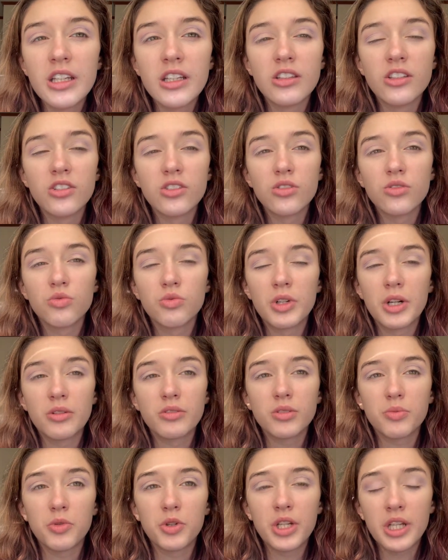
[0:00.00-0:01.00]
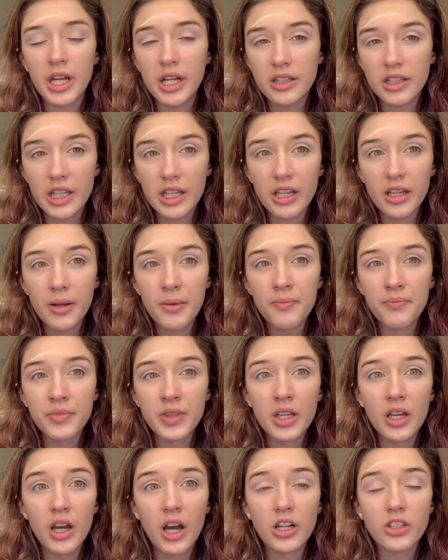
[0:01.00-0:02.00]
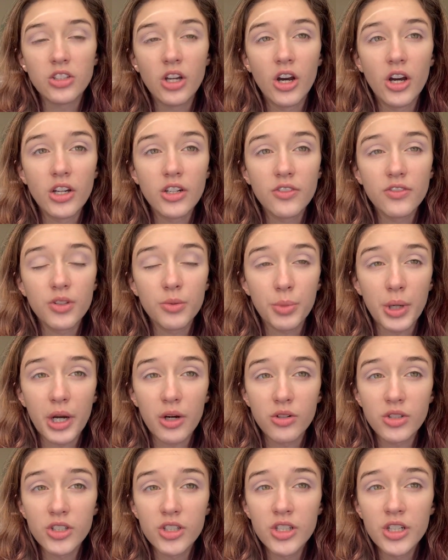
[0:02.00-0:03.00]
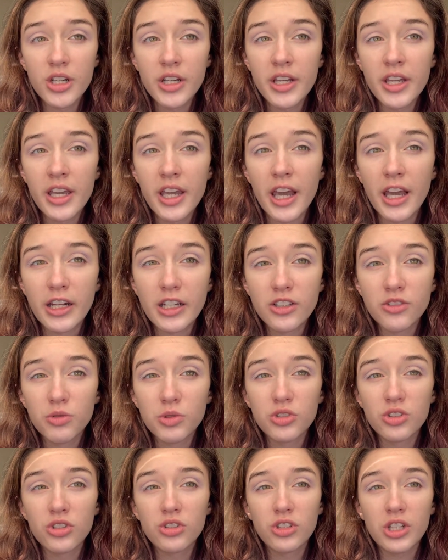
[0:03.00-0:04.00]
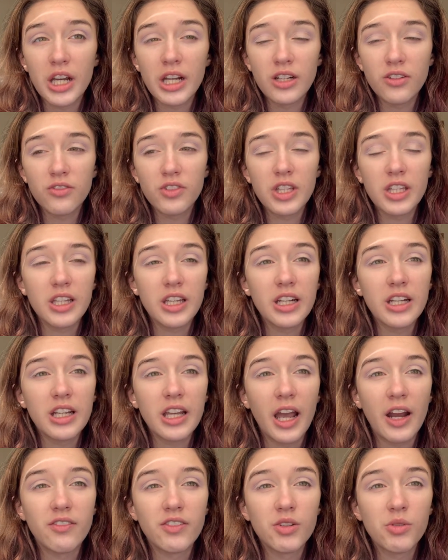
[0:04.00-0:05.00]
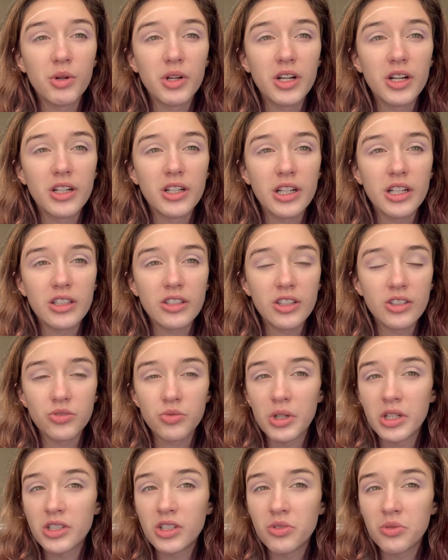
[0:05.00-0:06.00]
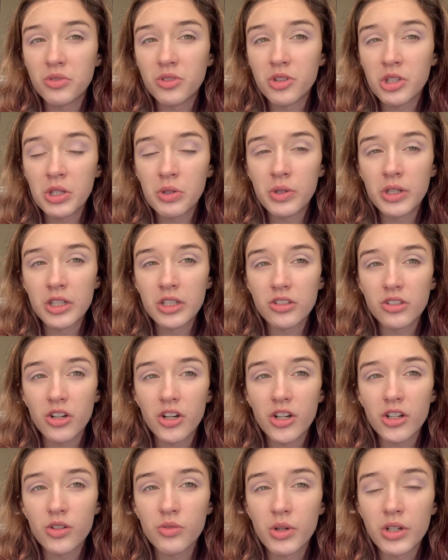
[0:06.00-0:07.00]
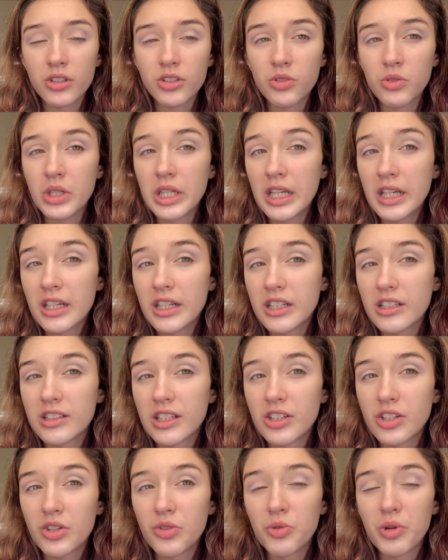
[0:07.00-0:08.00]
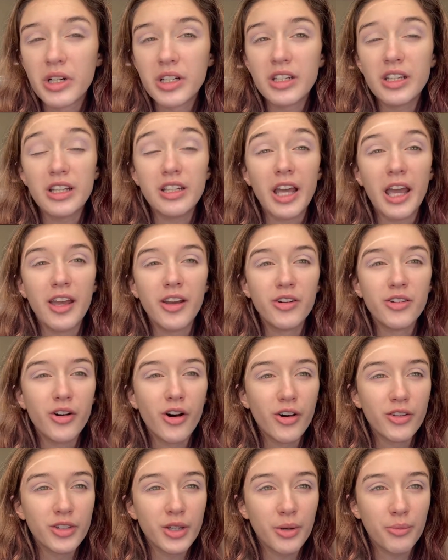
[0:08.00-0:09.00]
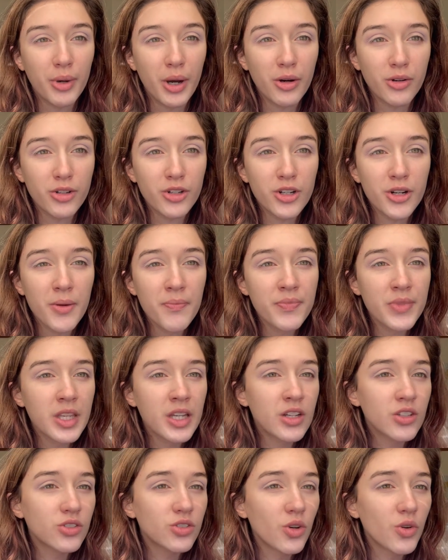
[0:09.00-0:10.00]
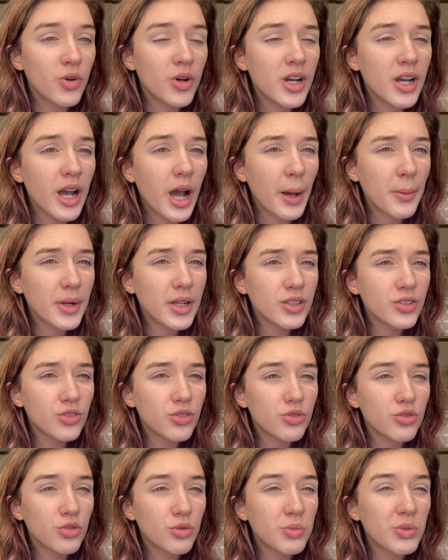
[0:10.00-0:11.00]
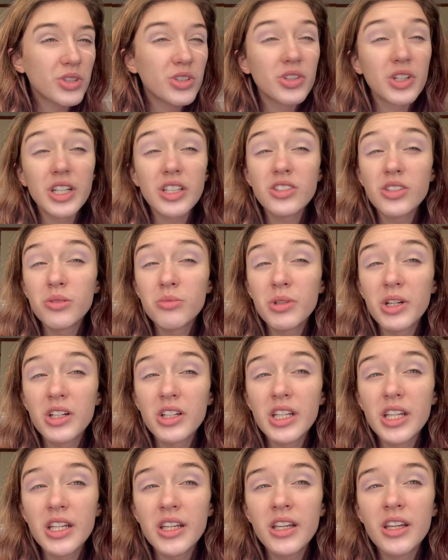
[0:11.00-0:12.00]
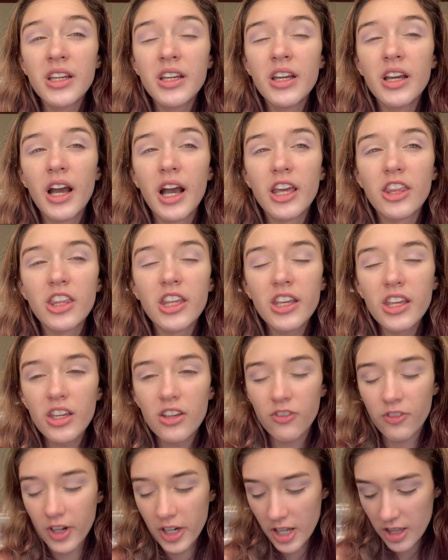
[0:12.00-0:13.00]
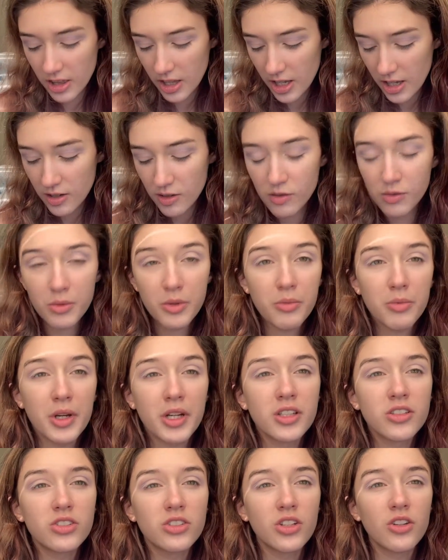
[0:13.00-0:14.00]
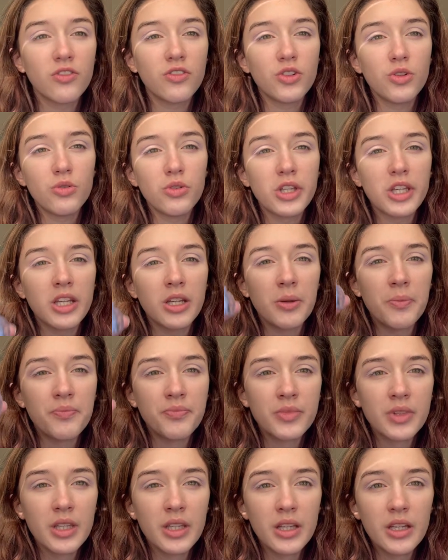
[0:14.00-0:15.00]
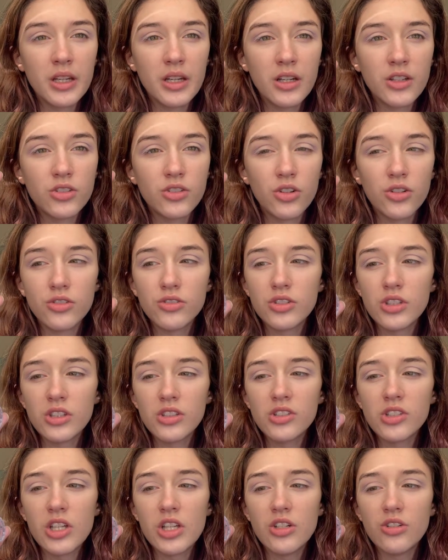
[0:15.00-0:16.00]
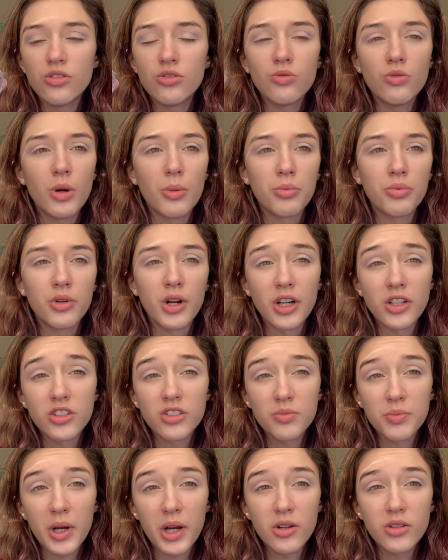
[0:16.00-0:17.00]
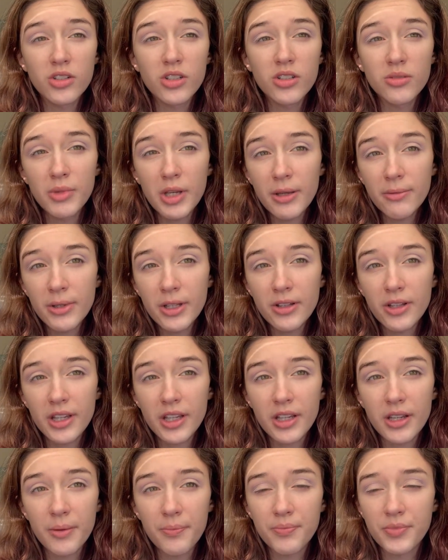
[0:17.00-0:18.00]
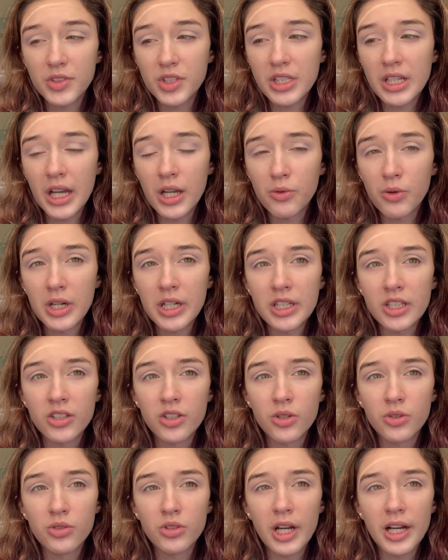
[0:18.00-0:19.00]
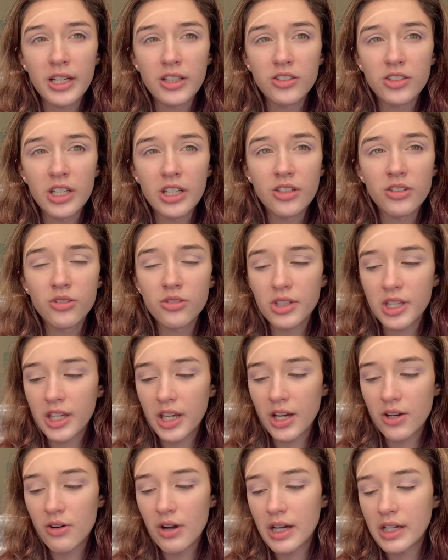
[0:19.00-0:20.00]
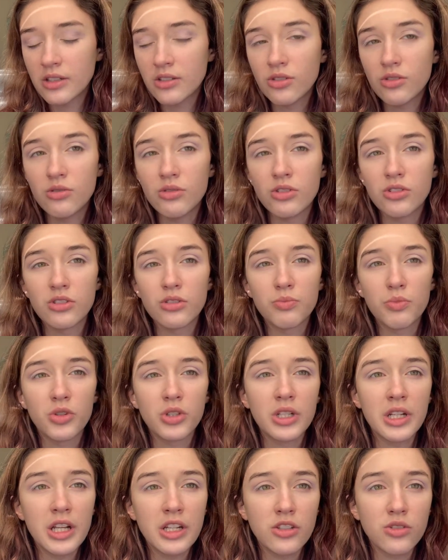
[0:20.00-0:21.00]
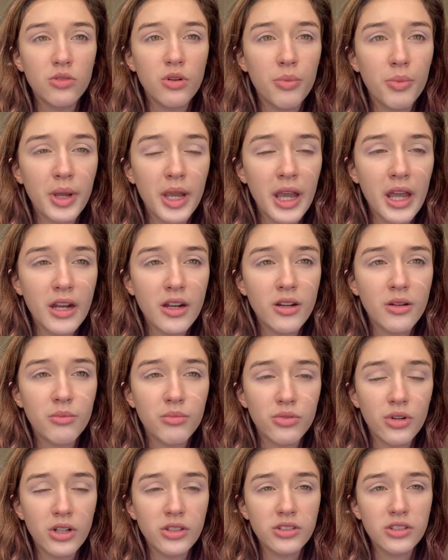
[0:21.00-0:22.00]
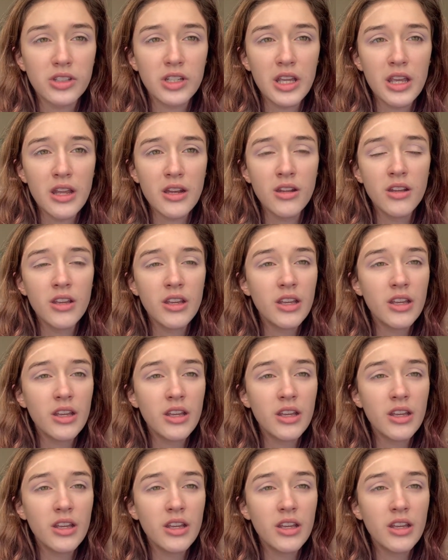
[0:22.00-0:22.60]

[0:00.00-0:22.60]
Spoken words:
And this is when I was putting on like a ton of the powder, and it was just kind of like getting everywhere, and that's why I didn't really want to talk while doing it, because I didn't want to inhale all that powder. So I'm not super crazy about it. I think if anything, it would be best if you like turn this into a pressed powder, maybe like DIY your own eyeshadow like how I do and just put it into a pan and press it in.